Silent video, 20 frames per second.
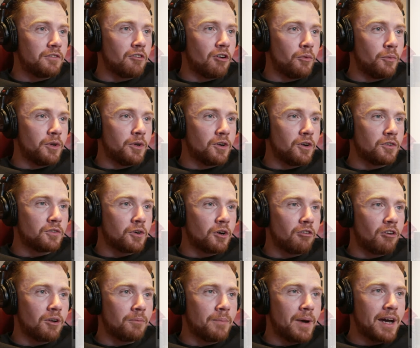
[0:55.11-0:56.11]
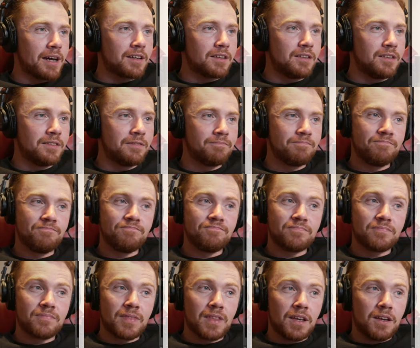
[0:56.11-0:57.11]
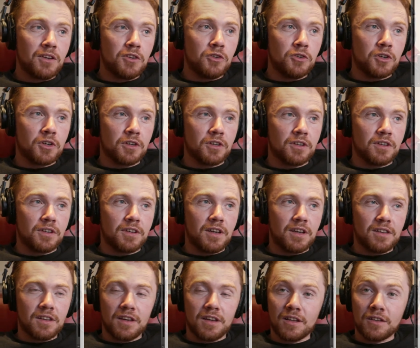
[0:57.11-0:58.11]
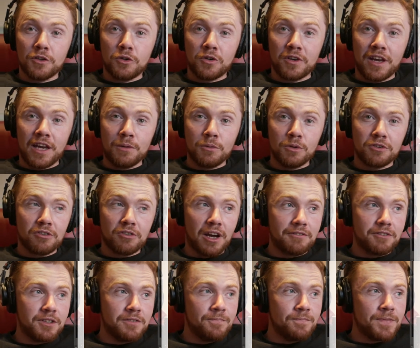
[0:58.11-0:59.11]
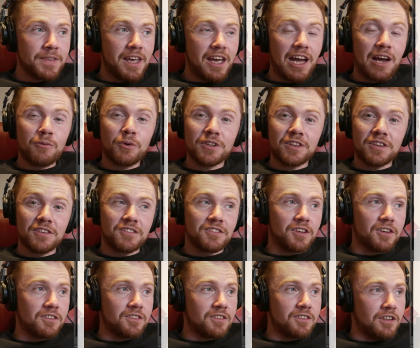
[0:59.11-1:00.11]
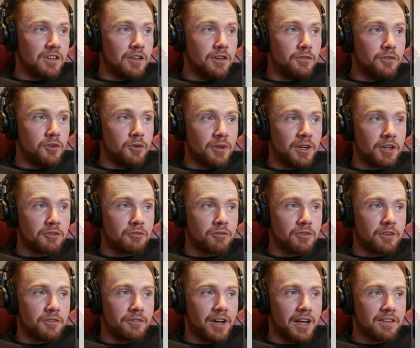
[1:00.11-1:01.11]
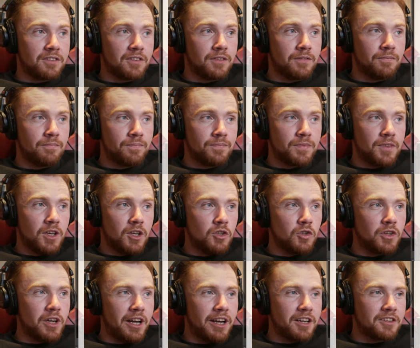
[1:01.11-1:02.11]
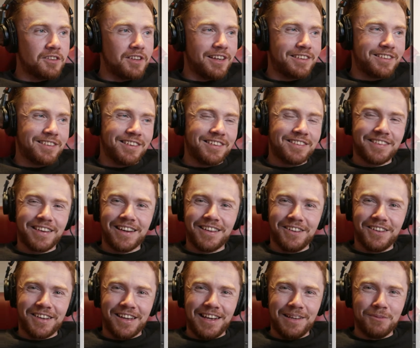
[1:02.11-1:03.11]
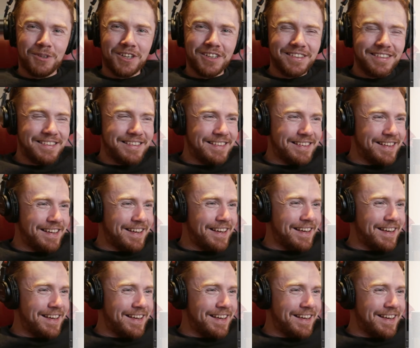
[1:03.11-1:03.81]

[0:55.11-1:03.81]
If you're on Windows or on Mac, you can get their little cable driver. And what this does is it gives you an extra device. You can't actually enter this dialog anymore.